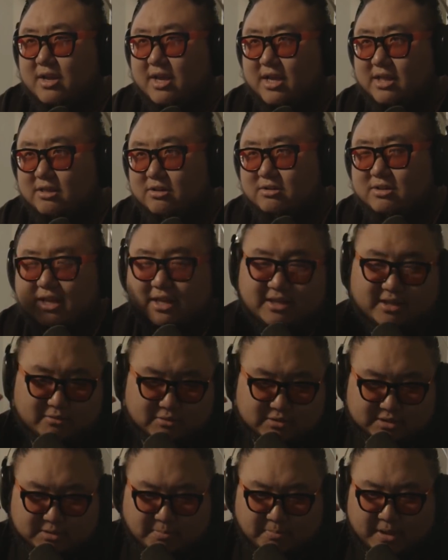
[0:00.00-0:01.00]
It looked like
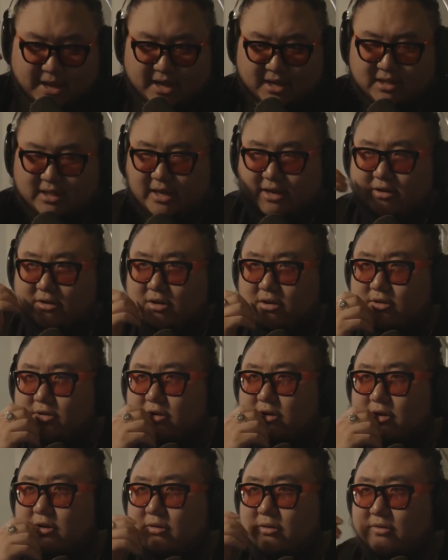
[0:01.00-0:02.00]
there was a backlight on
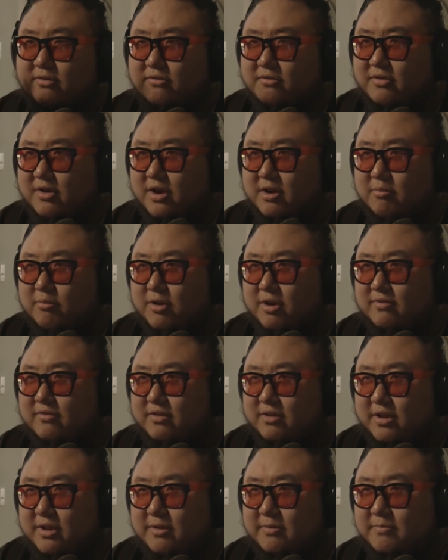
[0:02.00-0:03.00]
her very
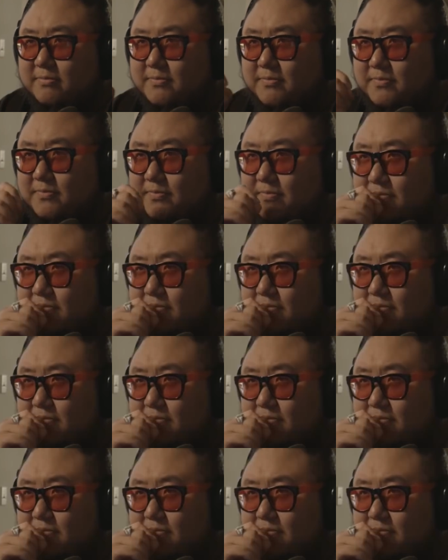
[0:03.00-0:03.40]
briefly.